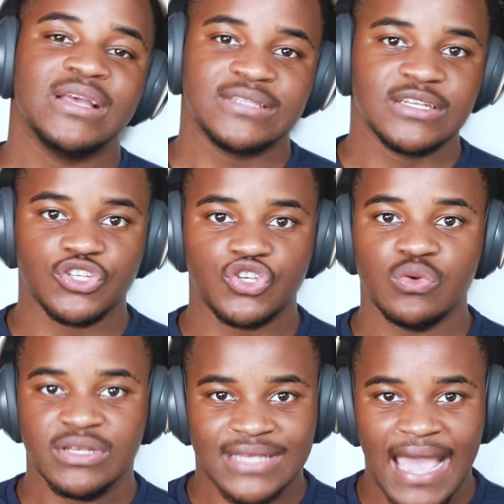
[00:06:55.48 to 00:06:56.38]
thing to
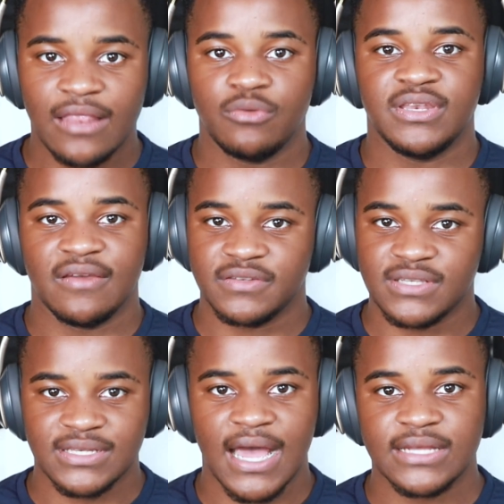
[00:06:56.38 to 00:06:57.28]
do is calorie
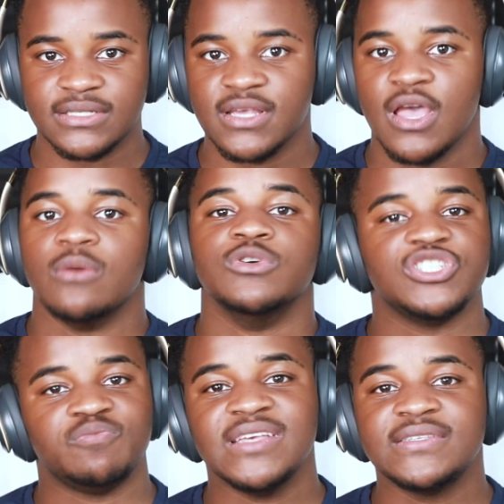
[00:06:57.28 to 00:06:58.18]
deficit diets, which
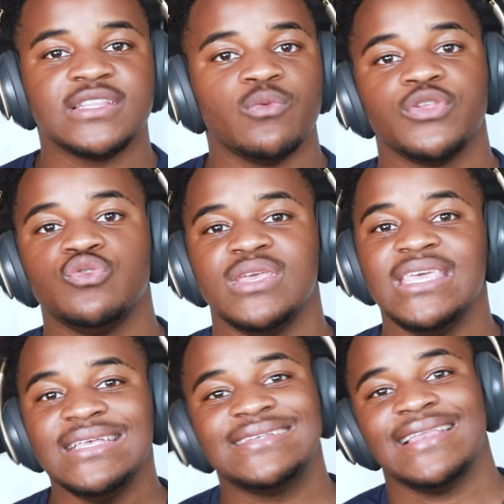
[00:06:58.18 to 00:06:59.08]
is basically when you
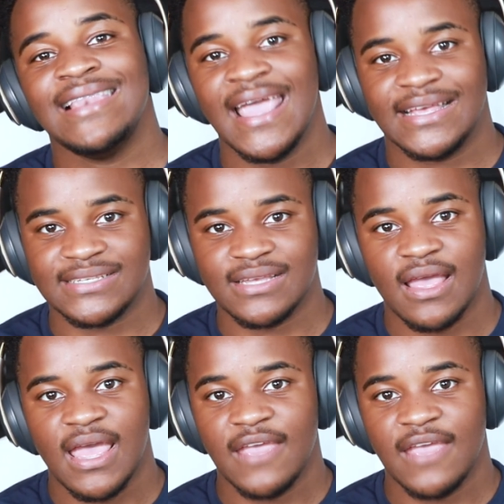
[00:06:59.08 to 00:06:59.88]
eat less.